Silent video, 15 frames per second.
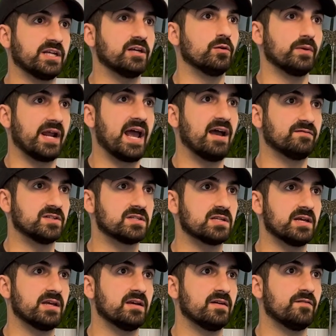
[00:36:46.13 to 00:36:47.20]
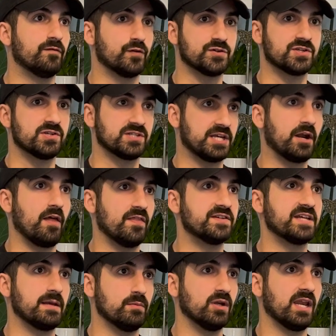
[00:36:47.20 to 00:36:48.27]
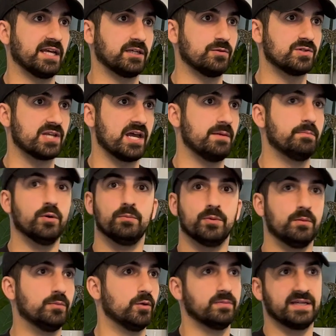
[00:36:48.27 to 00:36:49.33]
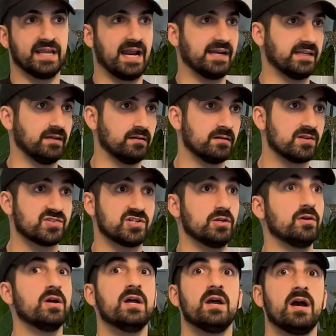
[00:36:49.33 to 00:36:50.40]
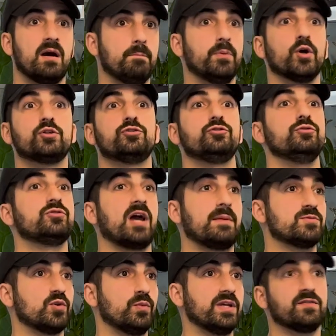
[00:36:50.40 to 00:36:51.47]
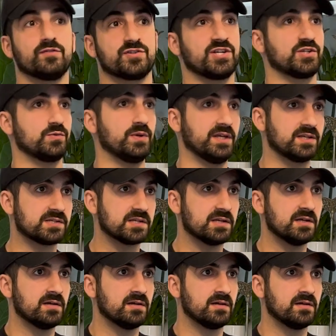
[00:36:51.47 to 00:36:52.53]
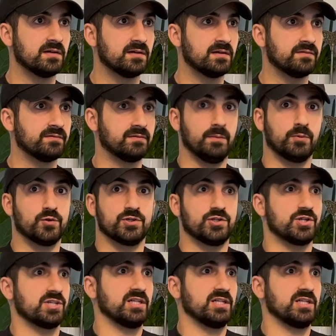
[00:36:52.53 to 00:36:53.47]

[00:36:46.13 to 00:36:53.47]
to hear what I have to say versus get on the table, like you said, boom, boom, boom, get out of here. I'll see you. Book 2 times a week for 6 weeks. The person just